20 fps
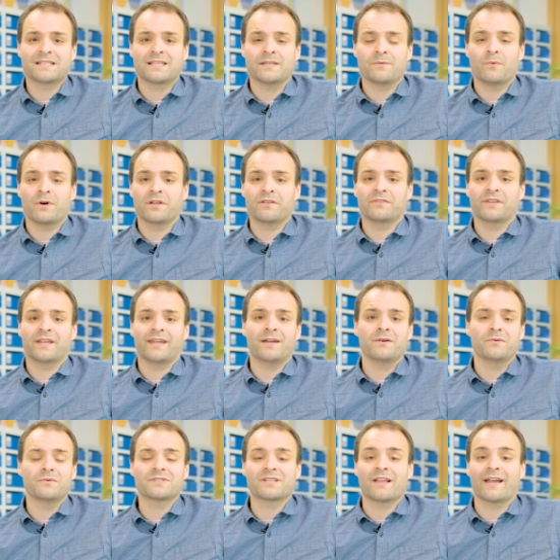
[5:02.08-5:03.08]
see one of the
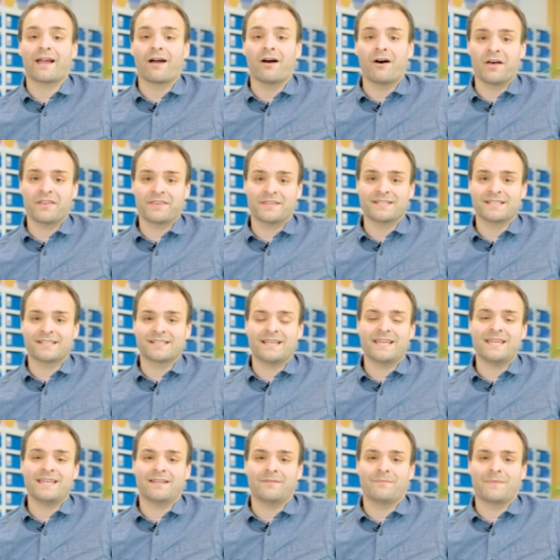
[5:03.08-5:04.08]
hills like Arthur's
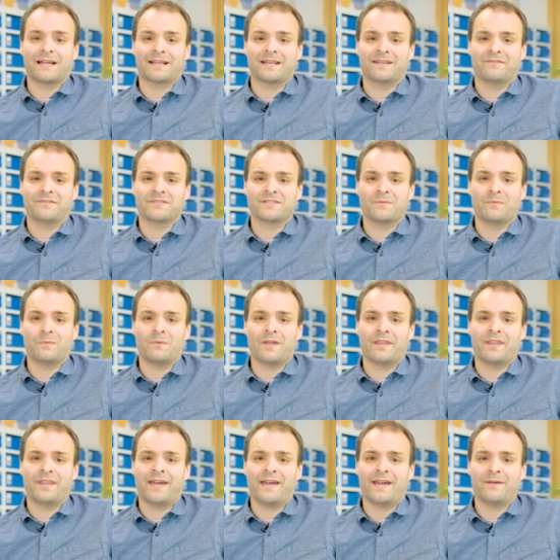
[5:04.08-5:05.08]
Seat, the magnificent
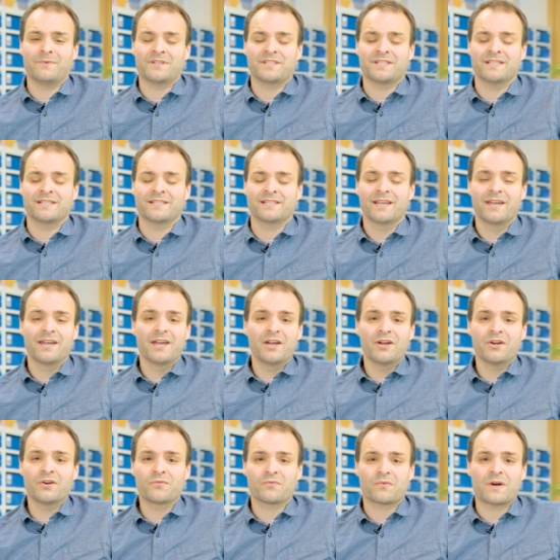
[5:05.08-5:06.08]
one there, which is
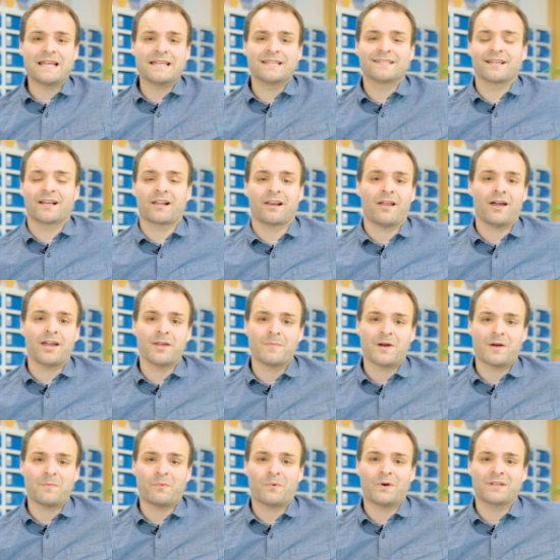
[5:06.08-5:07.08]
great to climb
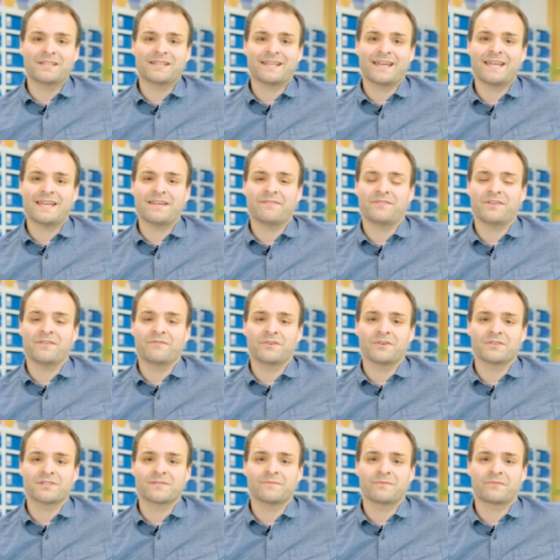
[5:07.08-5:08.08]
up one day if you've
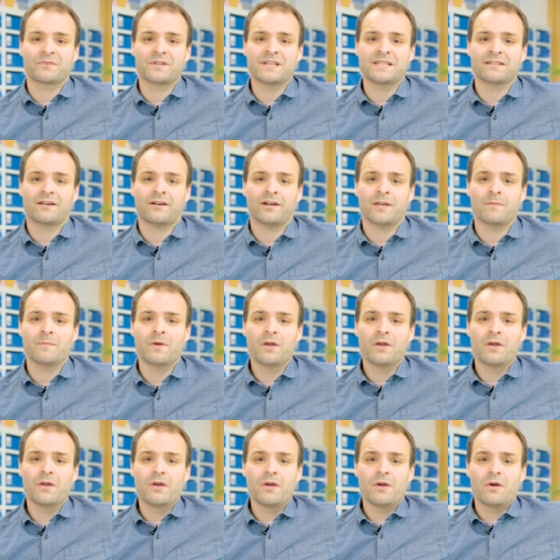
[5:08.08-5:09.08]
got some free time.
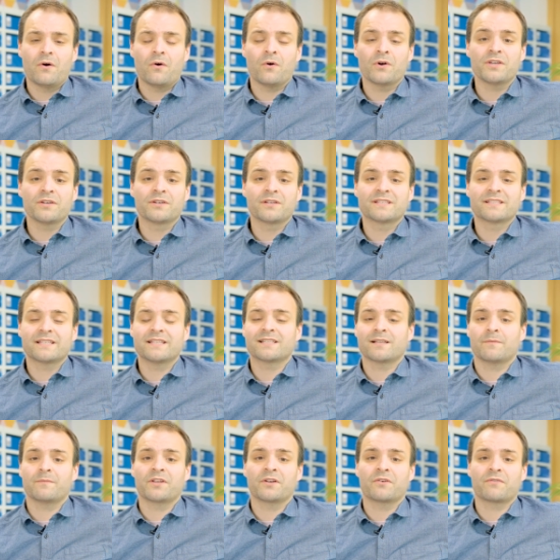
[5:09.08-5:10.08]
Or you could see
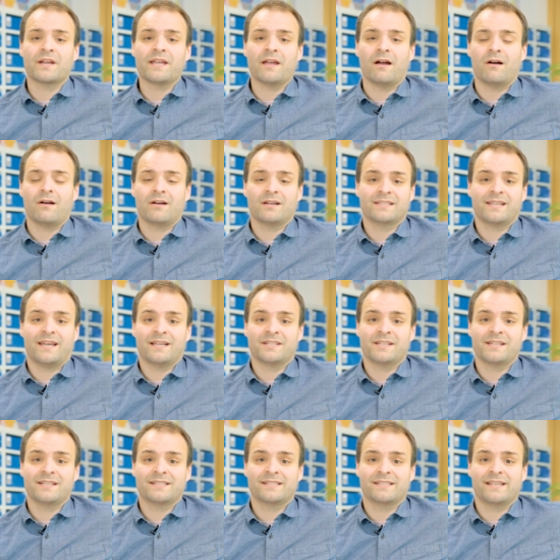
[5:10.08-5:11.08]
some of the great
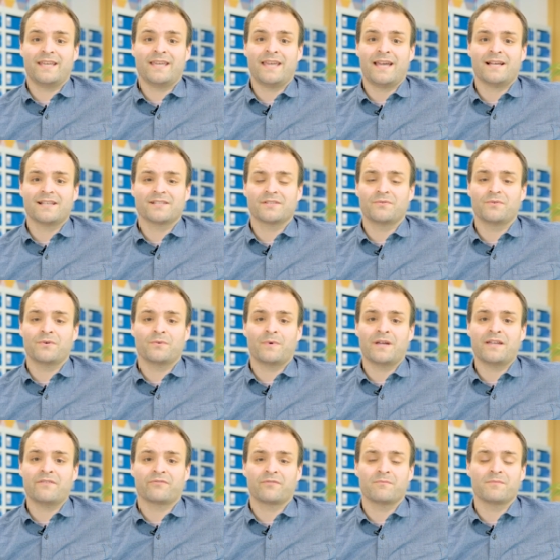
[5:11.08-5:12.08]
architecture this city has, all the
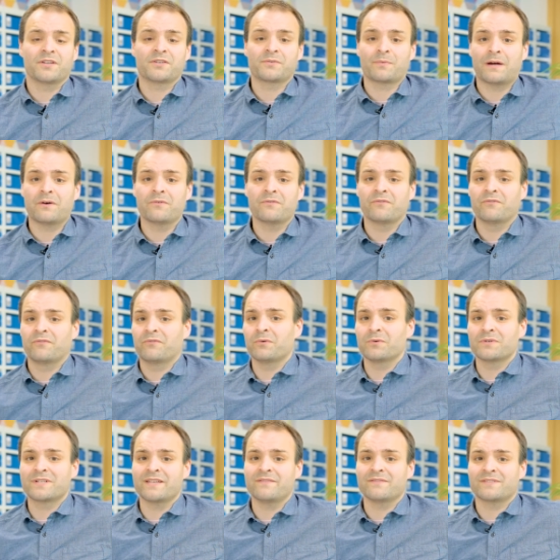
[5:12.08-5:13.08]
way from the 12th and
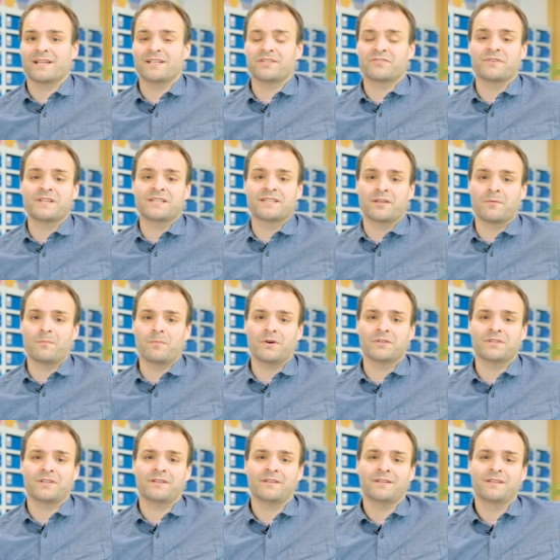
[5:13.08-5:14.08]
14th century to the
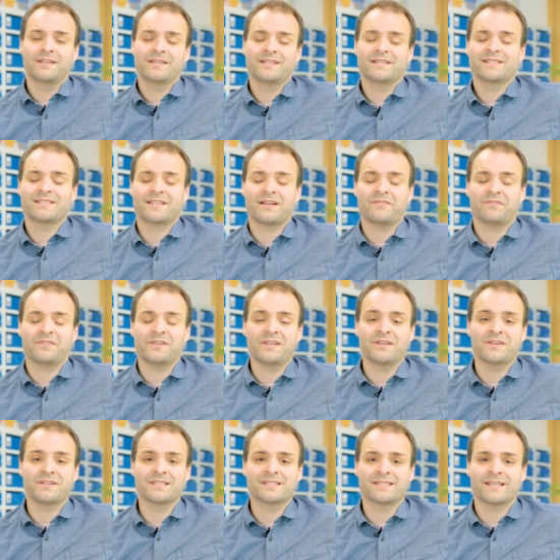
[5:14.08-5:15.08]
modern stuff that you
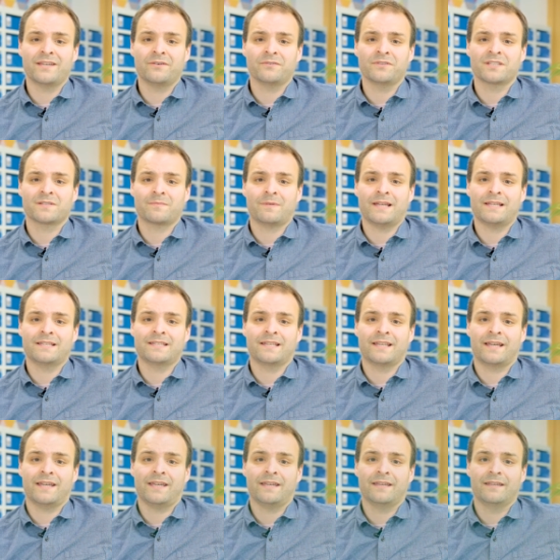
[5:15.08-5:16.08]
can see on display
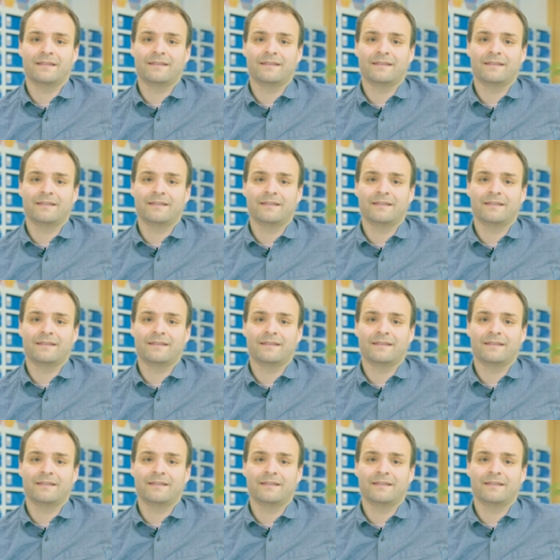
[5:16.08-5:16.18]
today.